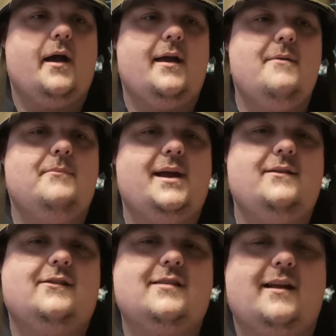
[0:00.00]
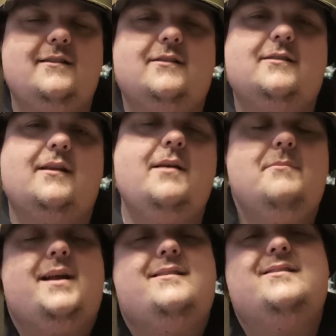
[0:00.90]
It made sense. It
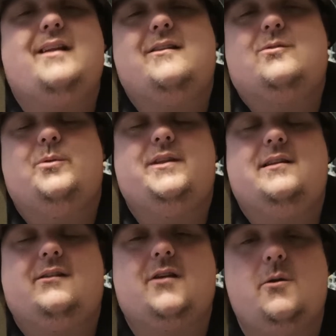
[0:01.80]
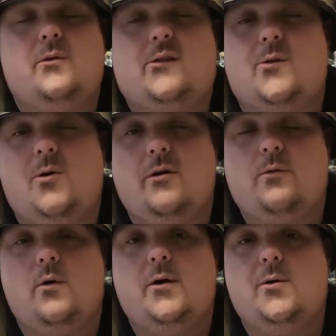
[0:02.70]
made sense within its own sort of
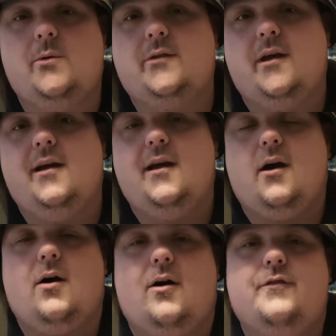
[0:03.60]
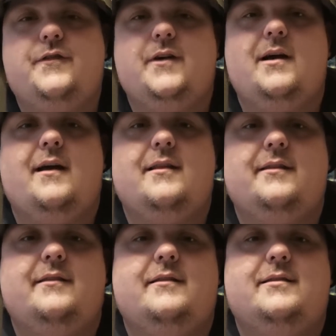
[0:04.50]
world of
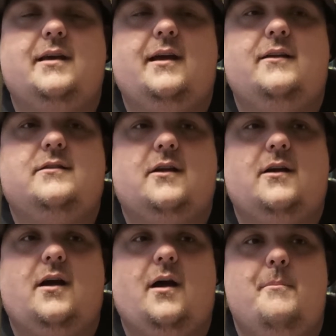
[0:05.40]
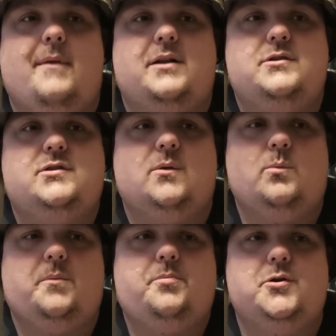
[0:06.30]
there's a mansion
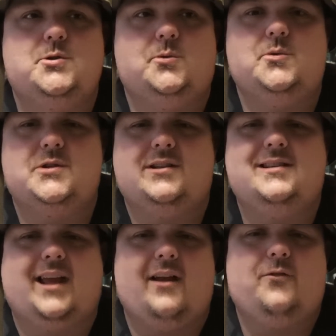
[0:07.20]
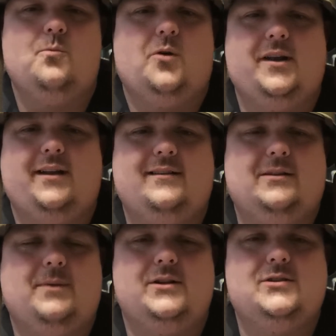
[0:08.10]
with puzzles, and to get from one end of the
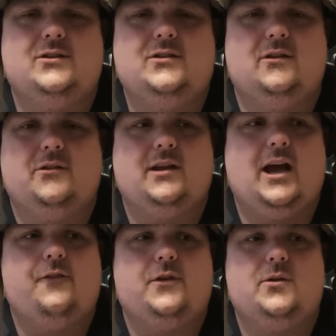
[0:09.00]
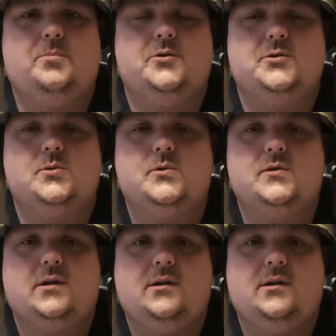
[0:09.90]
mansion to the other, you have to do puzzles.